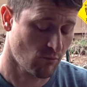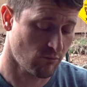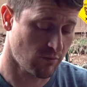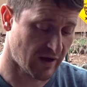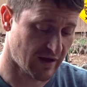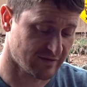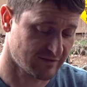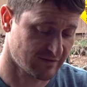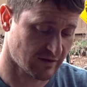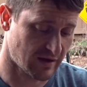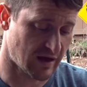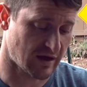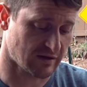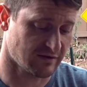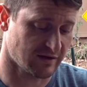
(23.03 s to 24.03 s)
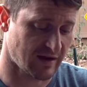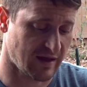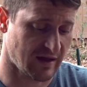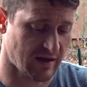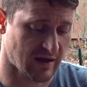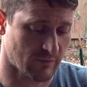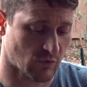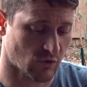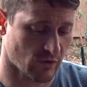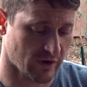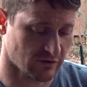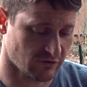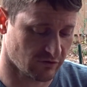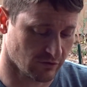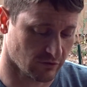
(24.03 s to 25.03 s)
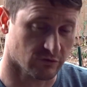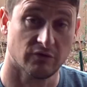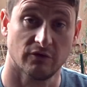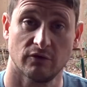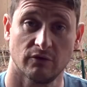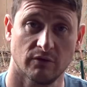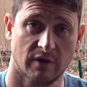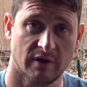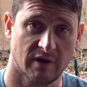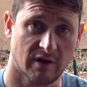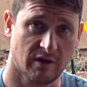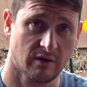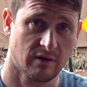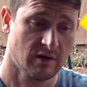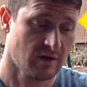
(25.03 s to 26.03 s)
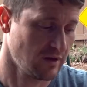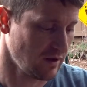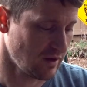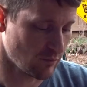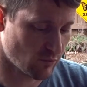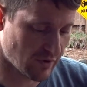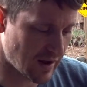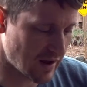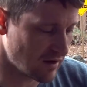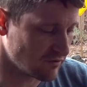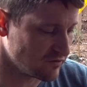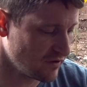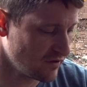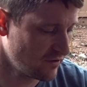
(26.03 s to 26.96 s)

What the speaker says: but today I'm going to do an improv